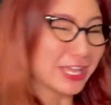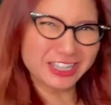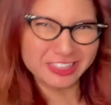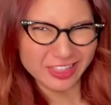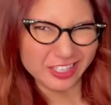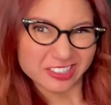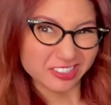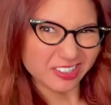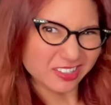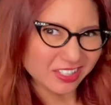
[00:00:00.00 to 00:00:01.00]

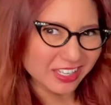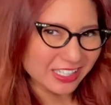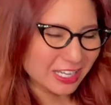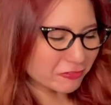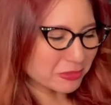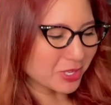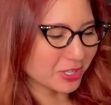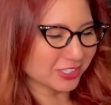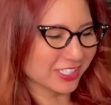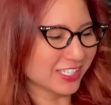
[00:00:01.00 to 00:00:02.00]
Thunder that I got from
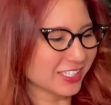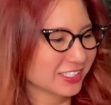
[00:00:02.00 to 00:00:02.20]
Aldi.